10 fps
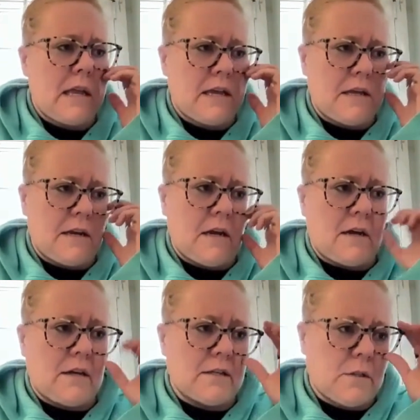in
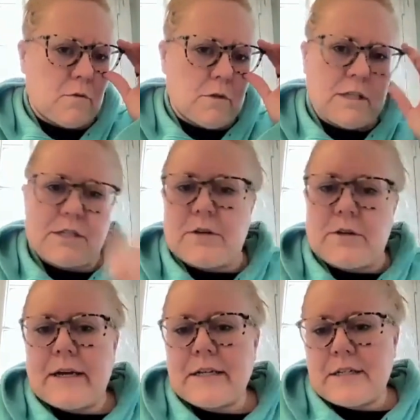a school
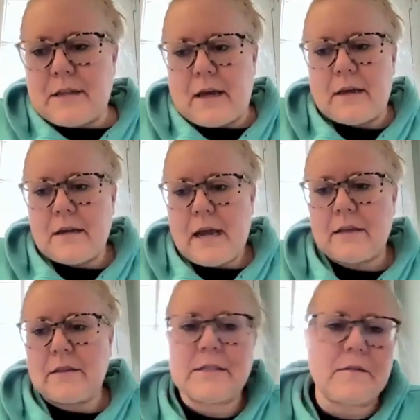district that
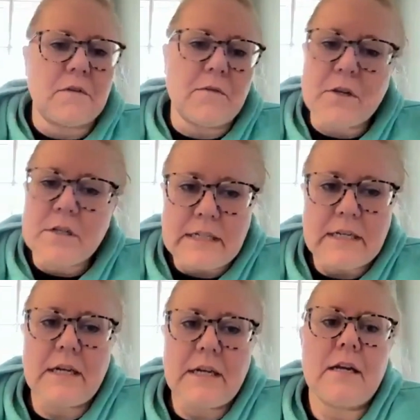had lots of
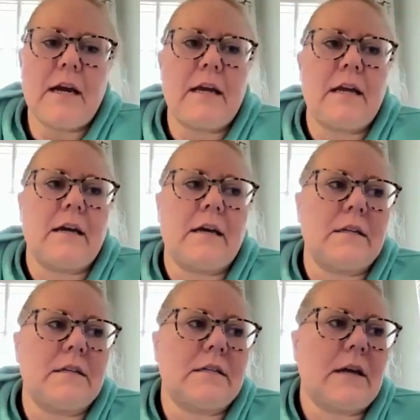diversity.
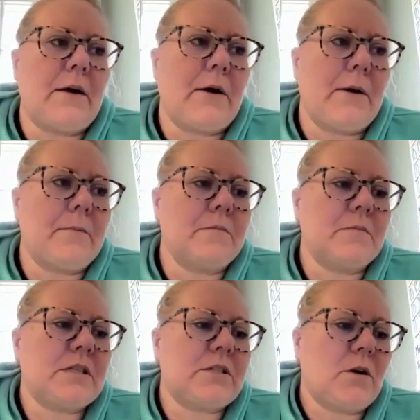And
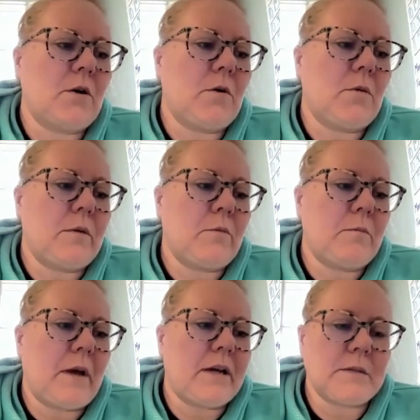so when
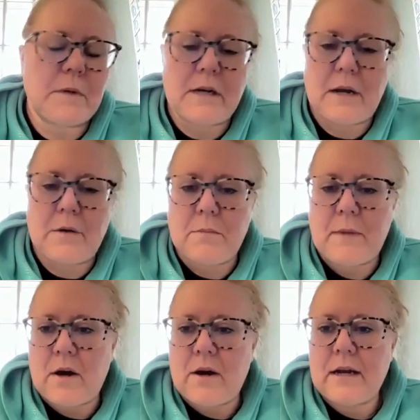my husband and I were
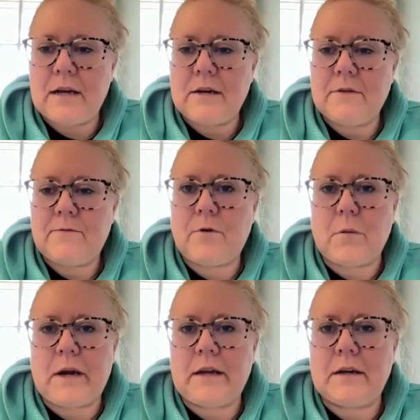married,
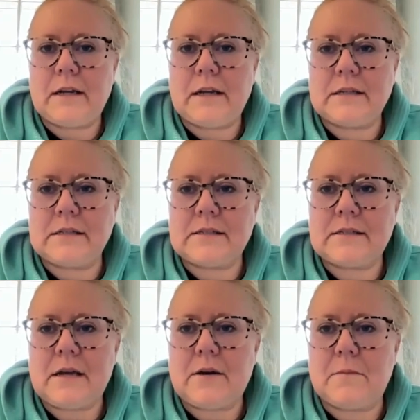Fort Wayne
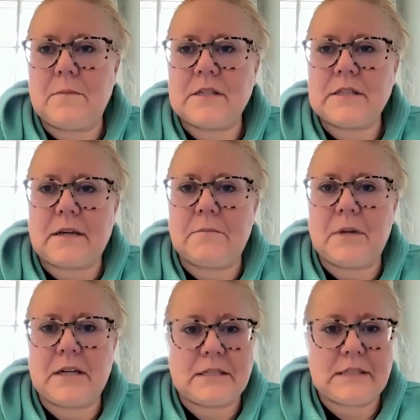is the
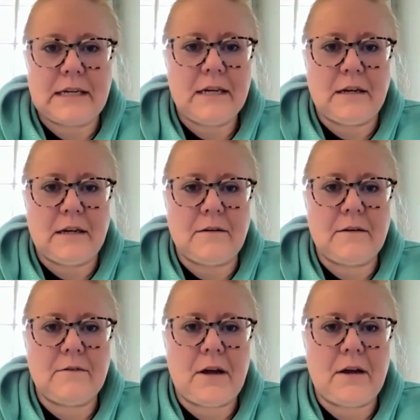second biggest city
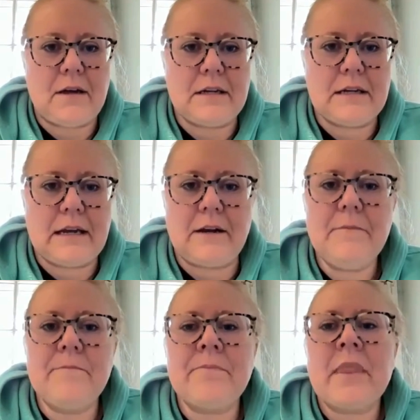in
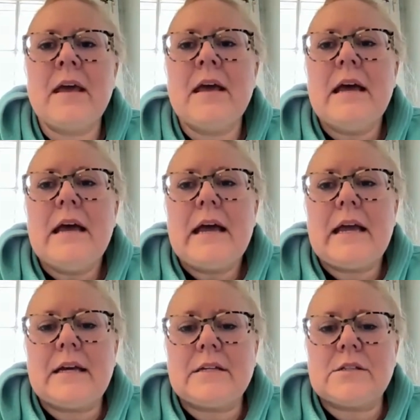Indiana.
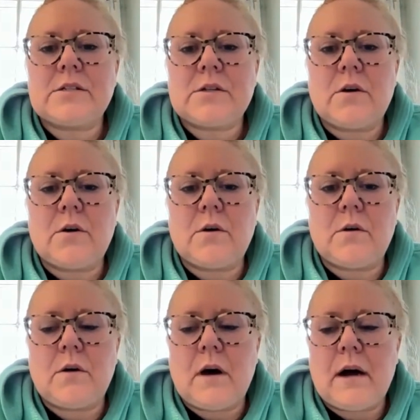And
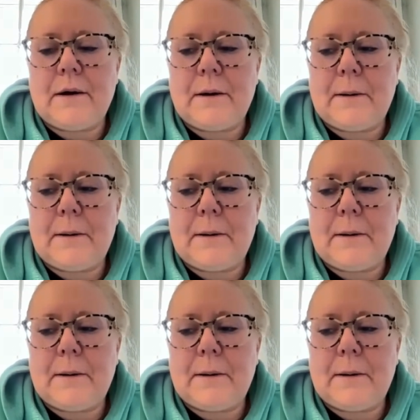so